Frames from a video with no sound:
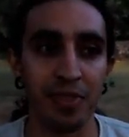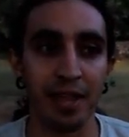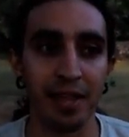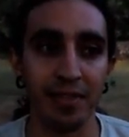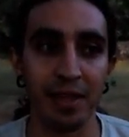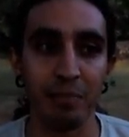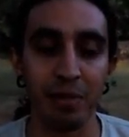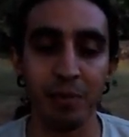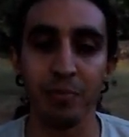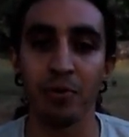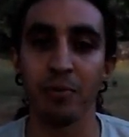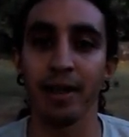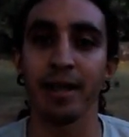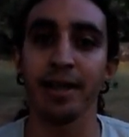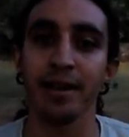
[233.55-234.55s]
thing that
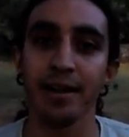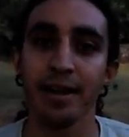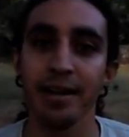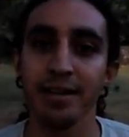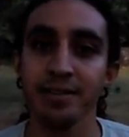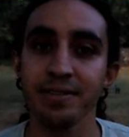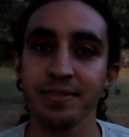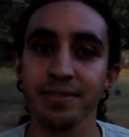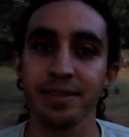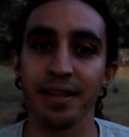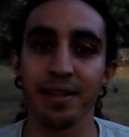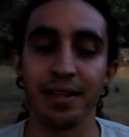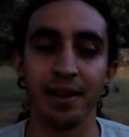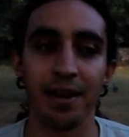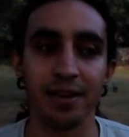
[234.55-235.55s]
people recognize,
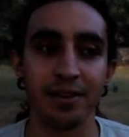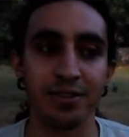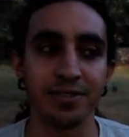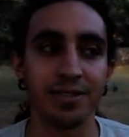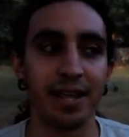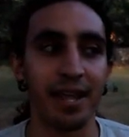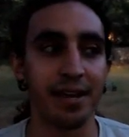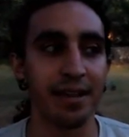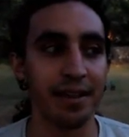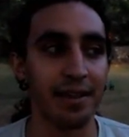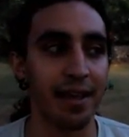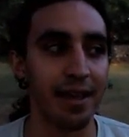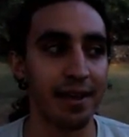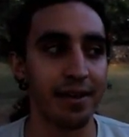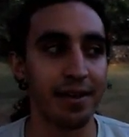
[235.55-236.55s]
and then
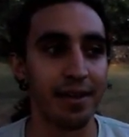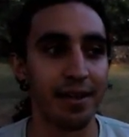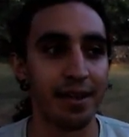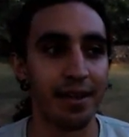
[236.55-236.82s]
understanding that